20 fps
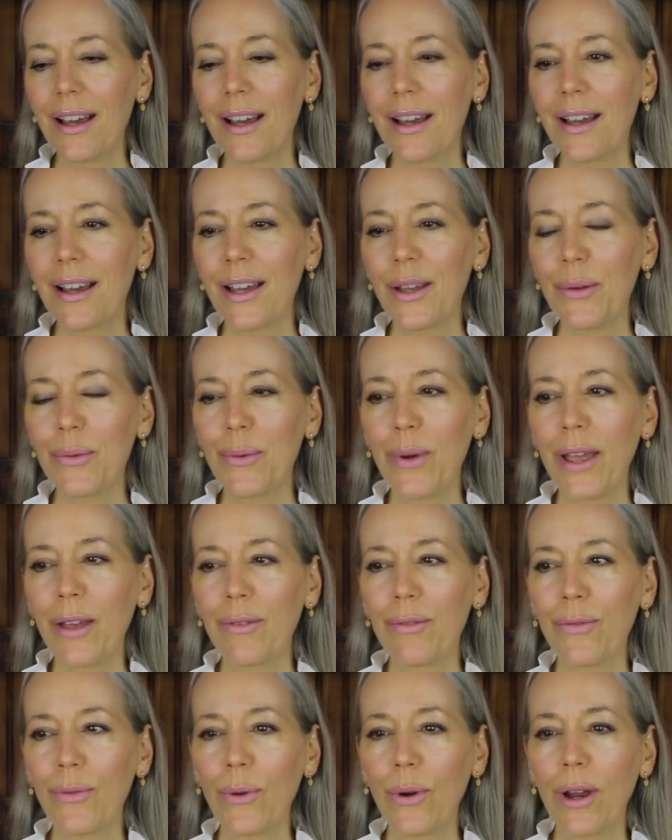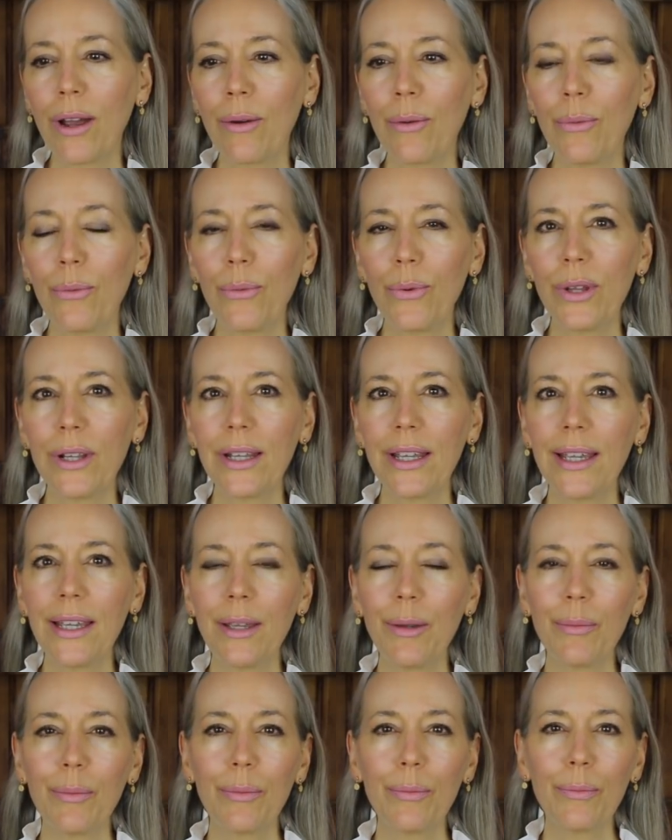I went for a
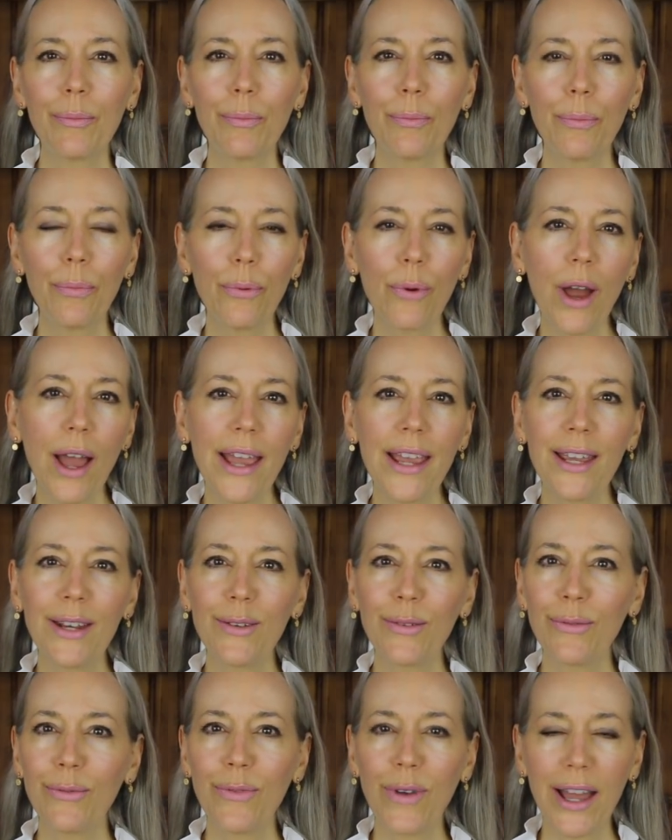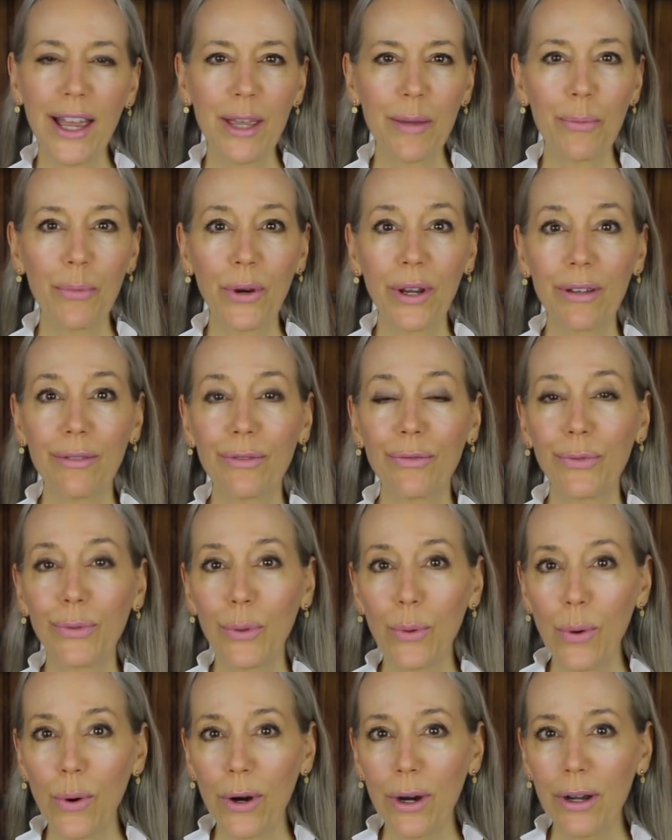really bright, vibrant
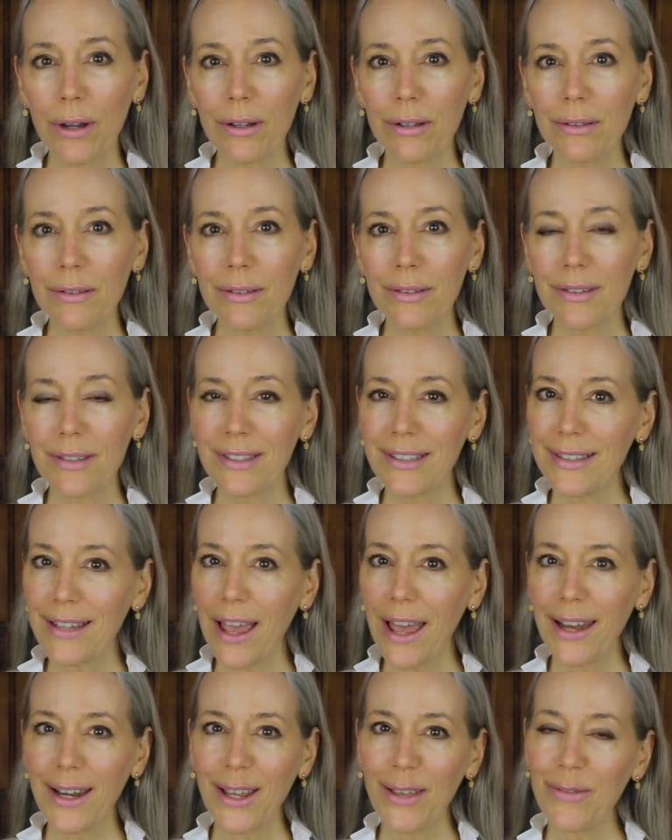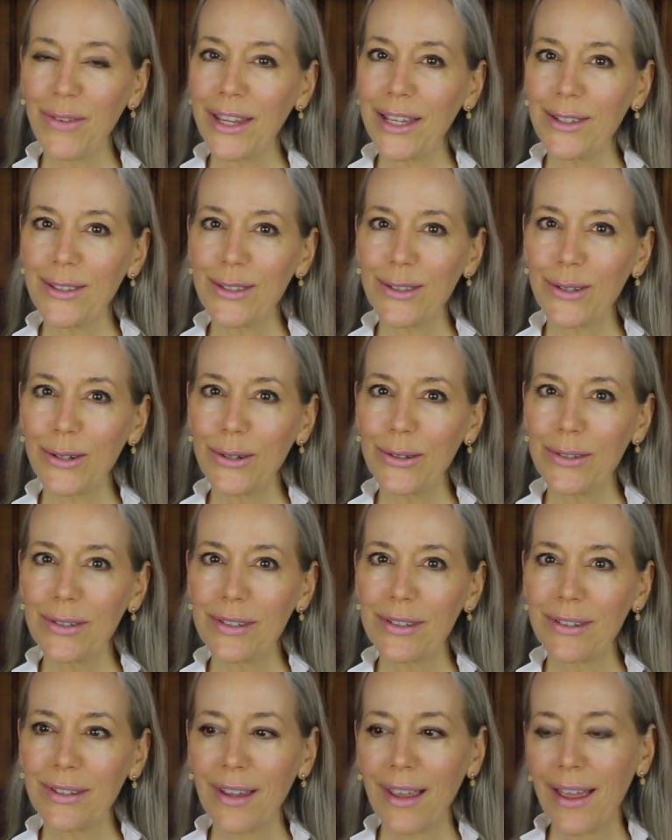floral set of
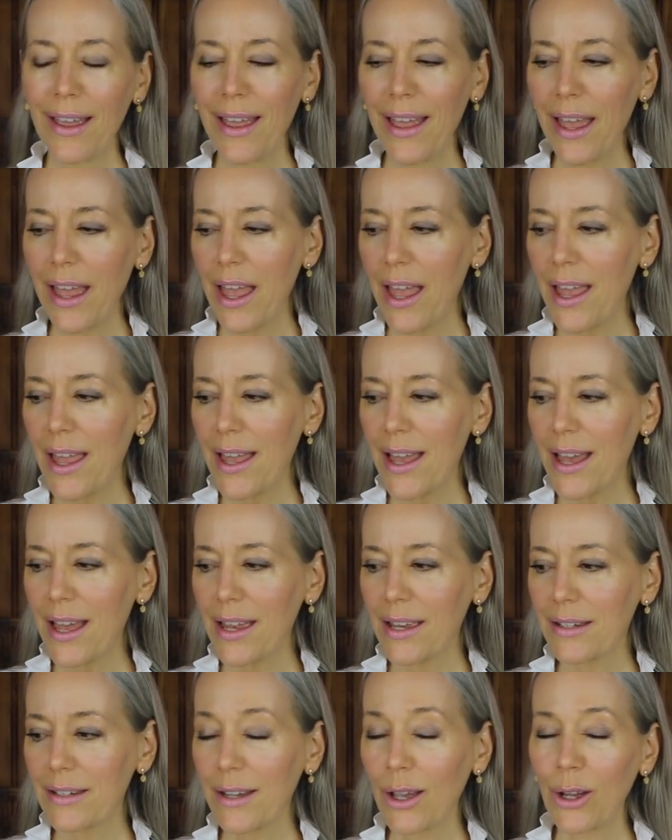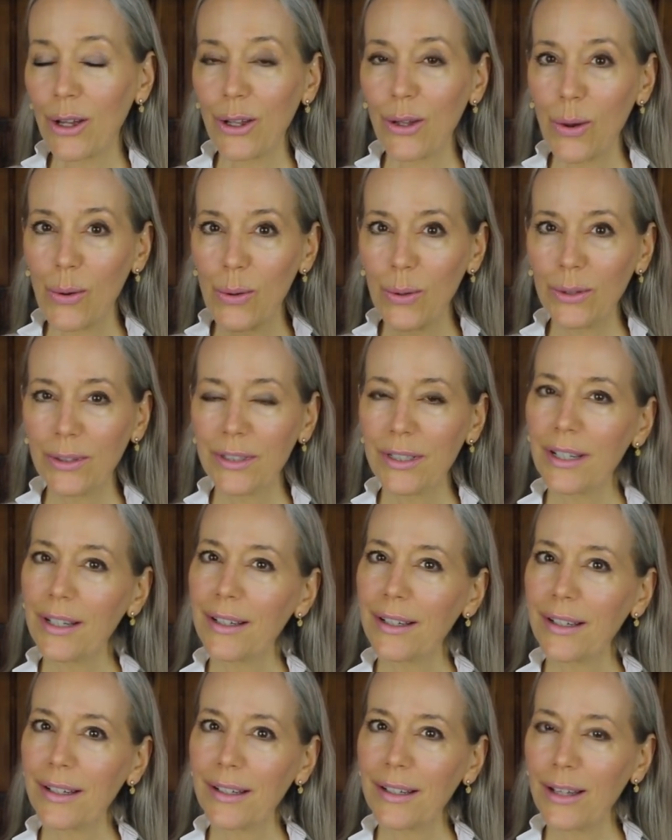inserts and a gold
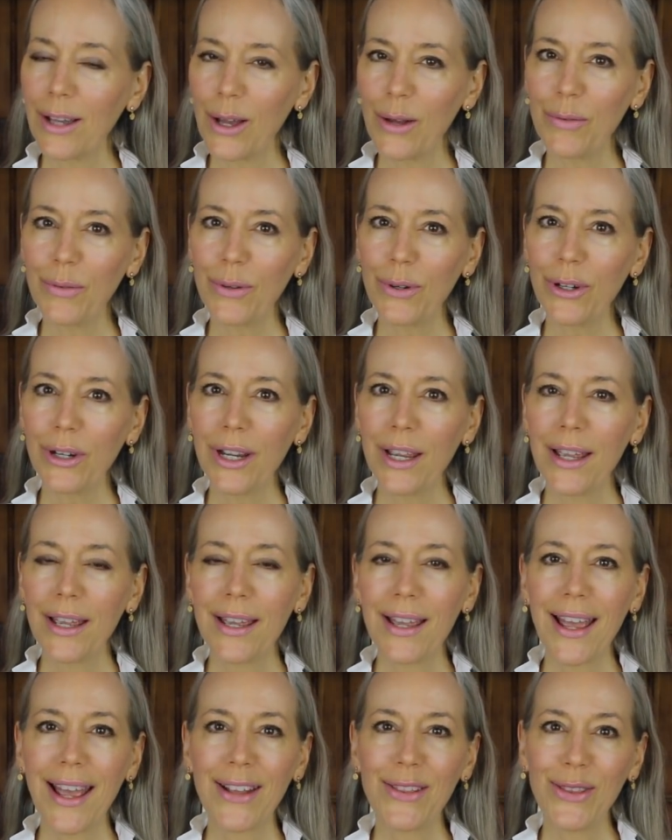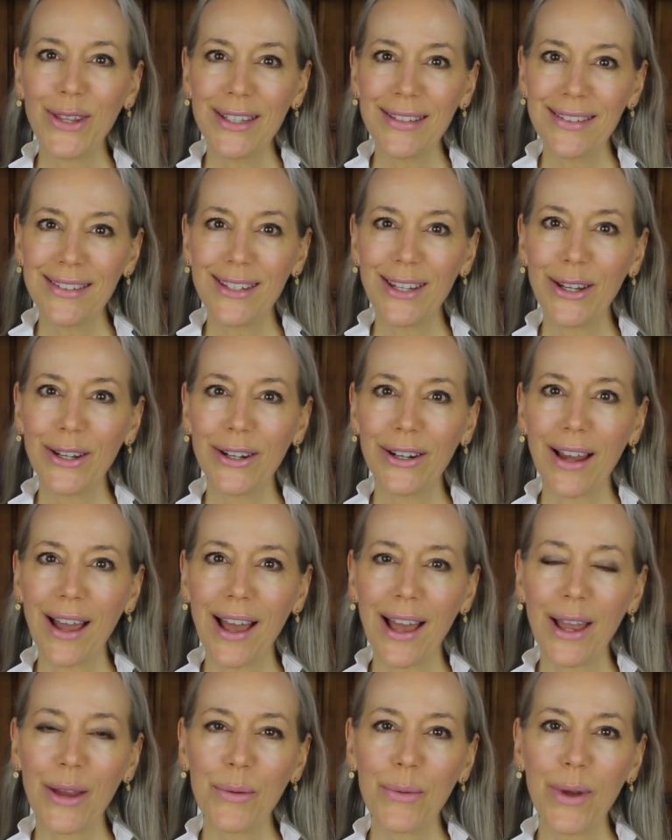cover, and this year
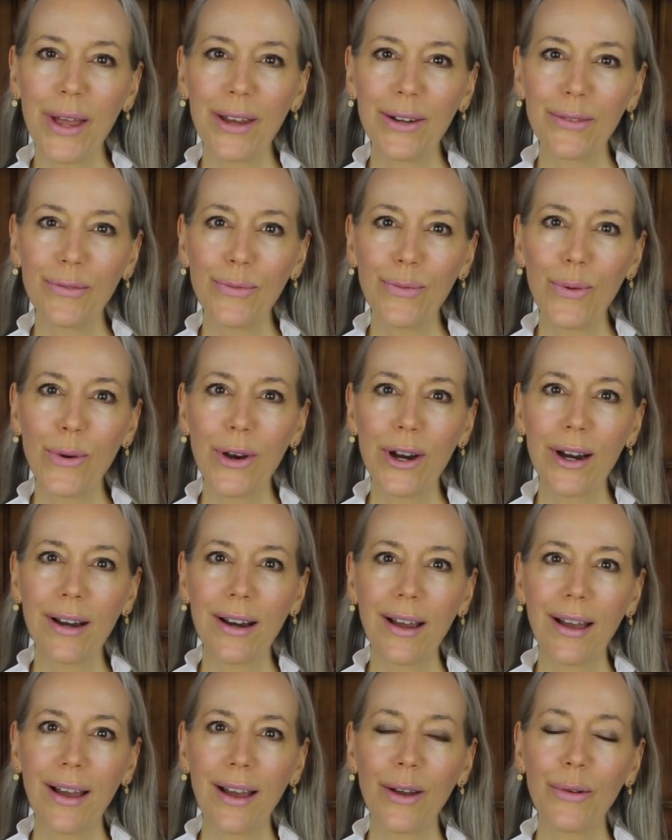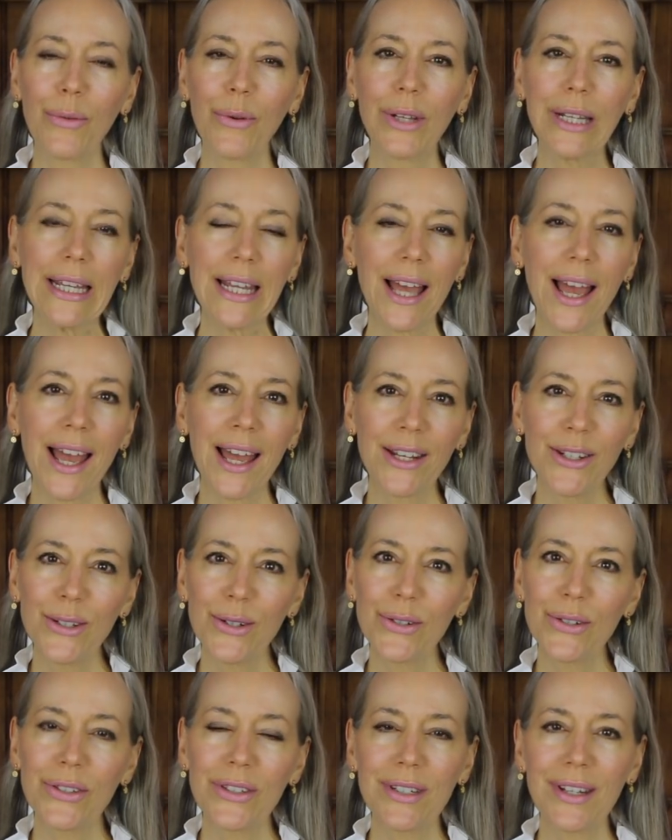I went for a really
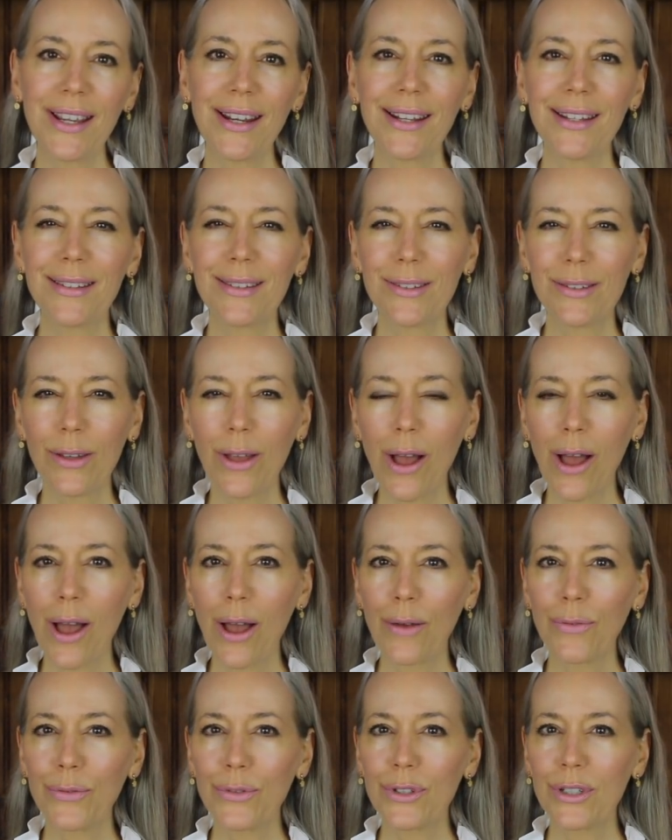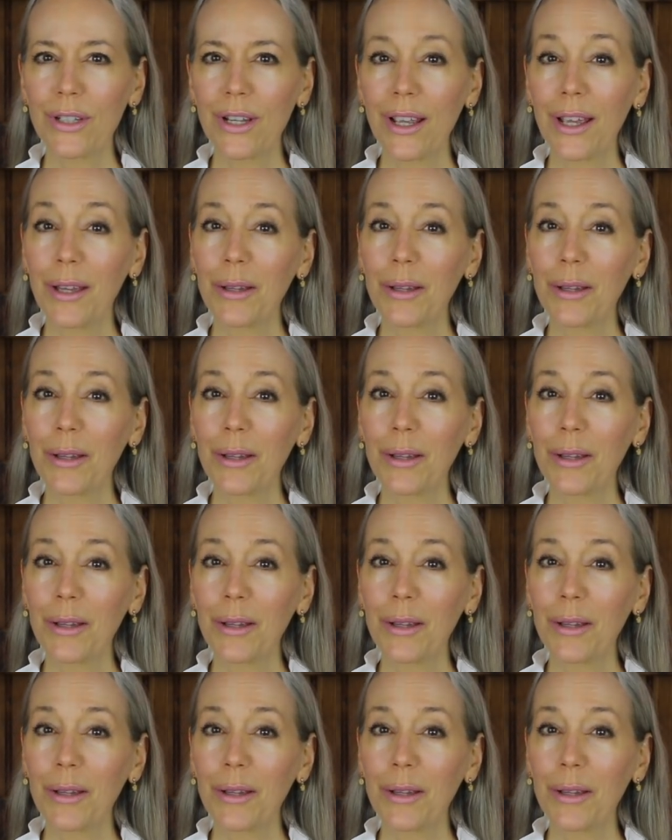understated, soft